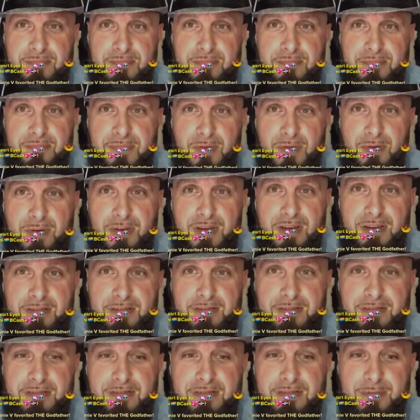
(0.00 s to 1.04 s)
okay.
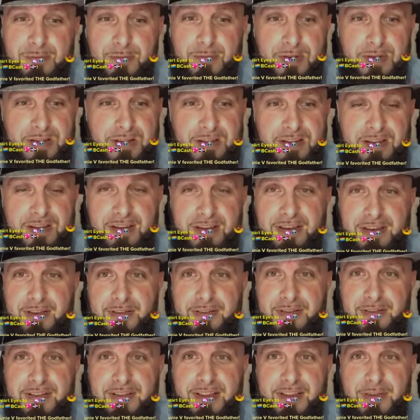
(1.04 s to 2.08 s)
Well, then
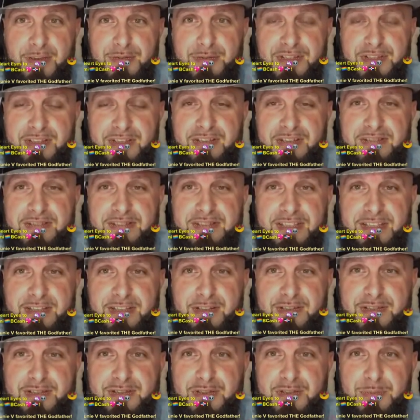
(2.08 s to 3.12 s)
that was a good steal. It
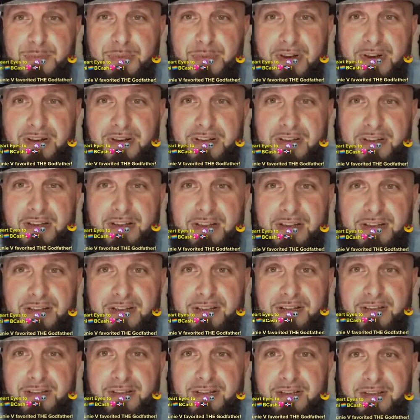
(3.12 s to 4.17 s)
was a good part
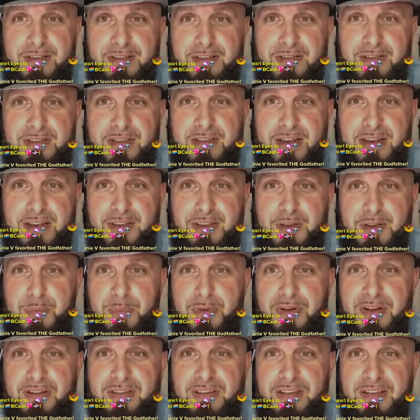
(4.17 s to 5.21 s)
on good thought on their
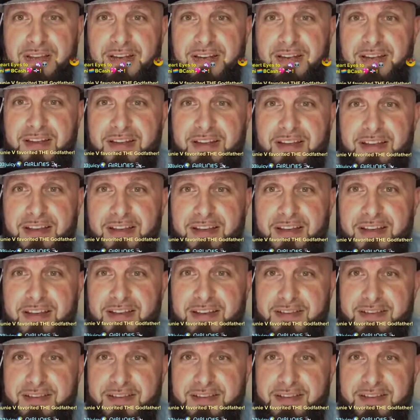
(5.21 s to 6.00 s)
part then, because